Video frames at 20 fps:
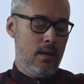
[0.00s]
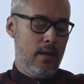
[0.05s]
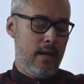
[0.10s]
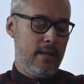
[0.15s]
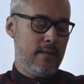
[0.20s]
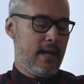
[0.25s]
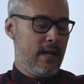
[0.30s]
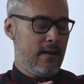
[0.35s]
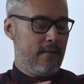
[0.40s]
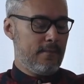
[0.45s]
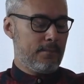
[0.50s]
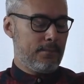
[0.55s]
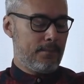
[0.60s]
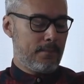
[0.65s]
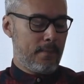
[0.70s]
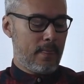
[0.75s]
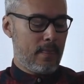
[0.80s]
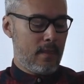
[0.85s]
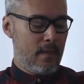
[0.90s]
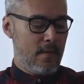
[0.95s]
And then
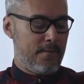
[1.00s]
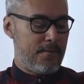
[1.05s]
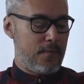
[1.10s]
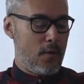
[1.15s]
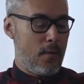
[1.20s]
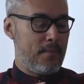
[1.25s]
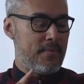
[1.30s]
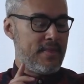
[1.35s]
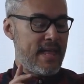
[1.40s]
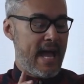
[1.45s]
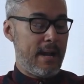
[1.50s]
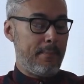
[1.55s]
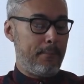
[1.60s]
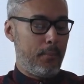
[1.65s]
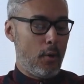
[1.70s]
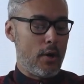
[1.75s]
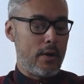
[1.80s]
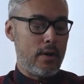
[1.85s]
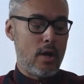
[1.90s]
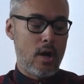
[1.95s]
from that
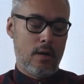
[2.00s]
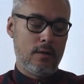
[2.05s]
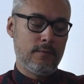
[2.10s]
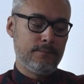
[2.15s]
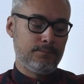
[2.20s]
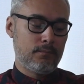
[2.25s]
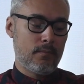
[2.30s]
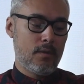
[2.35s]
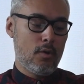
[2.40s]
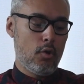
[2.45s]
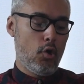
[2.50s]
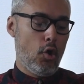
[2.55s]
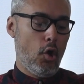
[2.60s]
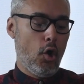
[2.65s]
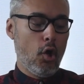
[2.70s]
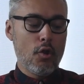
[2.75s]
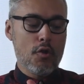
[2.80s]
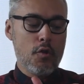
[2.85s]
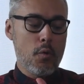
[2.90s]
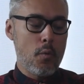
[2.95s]
point on,
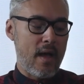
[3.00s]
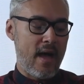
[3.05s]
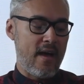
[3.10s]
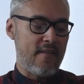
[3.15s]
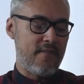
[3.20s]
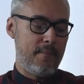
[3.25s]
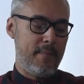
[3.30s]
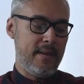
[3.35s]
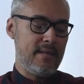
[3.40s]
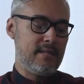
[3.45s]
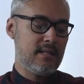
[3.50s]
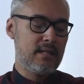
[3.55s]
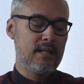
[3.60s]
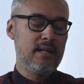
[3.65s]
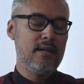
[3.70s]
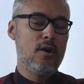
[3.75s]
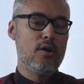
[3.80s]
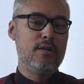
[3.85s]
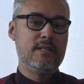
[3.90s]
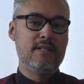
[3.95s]
all you have
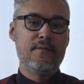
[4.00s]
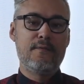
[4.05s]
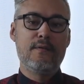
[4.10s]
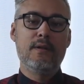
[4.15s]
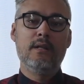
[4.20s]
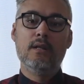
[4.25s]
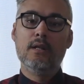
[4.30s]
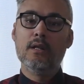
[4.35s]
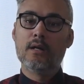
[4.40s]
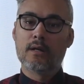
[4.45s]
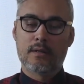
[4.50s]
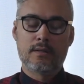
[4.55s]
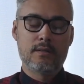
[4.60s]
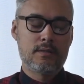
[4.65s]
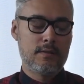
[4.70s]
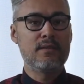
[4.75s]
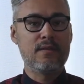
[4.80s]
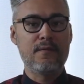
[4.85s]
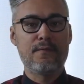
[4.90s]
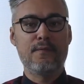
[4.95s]
basically are different
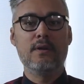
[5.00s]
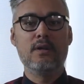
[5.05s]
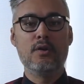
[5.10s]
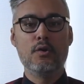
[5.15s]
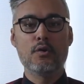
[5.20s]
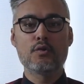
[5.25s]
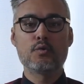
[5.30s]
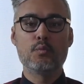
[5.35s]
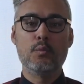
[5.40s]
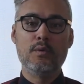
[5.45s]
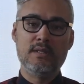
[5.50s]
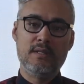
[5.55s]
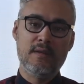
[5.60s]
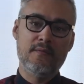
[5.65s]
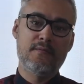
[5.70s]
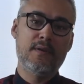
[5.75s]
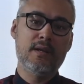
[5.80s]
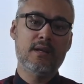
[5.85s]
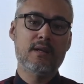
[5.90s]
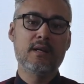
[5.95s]
looks with
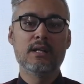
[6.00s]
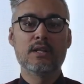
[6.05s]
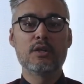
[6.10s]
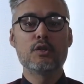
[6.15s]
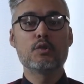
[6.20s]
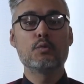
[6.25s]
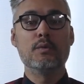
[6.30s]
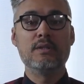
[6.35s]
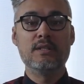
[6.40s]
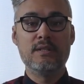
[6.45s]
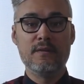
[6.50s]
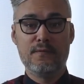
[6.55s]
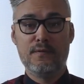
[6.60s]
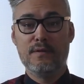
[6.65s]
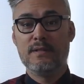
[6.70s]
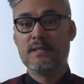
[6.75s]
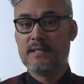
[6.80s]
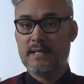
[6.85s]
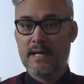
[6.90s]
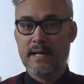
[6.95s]
different colors, with
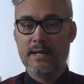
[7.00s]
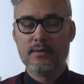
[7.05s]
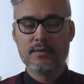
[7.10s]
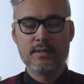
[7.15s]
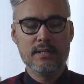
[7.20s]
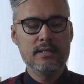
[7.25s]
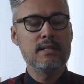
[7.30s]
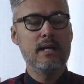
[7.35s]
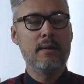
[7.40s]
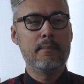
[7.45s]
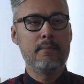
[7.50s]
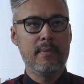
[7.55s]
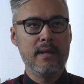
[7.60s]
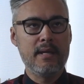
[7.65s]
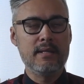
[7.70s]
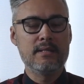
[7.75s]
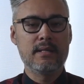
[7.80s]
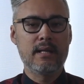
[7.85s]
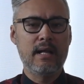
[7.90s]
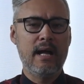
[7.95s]
different styles. It's
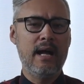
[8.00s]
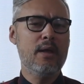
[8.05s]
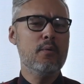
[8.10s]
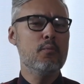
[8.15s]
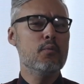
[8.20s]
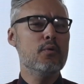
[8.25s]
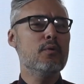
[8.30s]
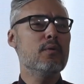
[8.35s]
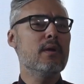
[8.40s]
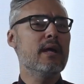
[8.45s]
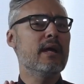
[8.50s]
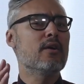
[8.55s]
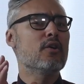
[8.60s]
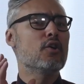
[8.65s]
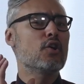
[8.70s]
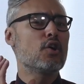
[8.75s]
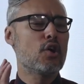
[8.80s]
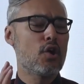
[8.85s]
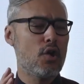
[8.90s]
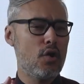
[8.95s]
amazing. I will
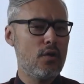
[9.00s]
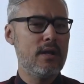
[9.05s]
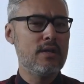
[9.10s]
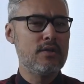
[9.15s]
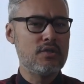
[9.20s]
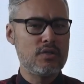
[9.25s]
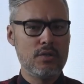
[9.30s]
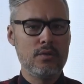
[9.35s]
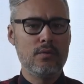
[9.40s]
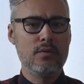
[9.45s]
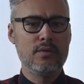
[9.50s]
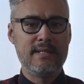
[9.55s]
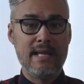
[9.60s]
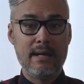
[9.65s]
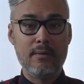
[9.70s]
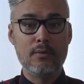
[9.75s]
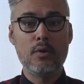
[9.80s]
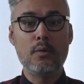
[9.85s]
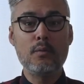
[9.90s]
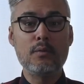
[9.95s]
encourage you to
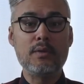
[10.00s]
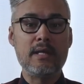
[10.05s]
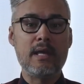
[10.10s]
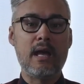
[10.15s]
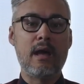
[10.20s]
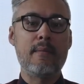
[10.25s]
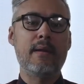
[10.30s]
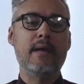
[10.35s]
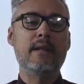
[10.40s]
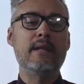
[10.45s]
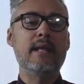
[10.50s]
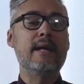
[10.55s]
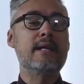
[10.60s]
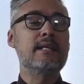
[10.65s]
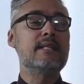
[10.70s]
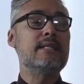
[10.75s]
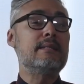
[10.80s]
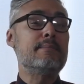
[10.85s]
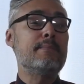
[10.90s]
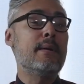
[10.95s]
download the app and
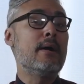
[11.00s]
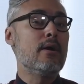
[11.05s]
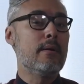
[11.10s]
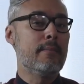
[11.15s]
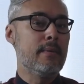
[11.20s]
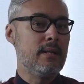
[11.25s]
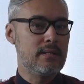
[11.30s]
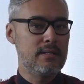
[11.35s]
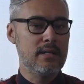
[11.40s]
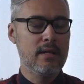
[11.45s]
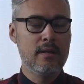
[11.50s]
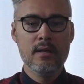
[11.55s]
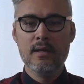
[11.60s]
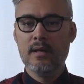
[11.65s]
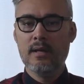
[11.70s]
experiment.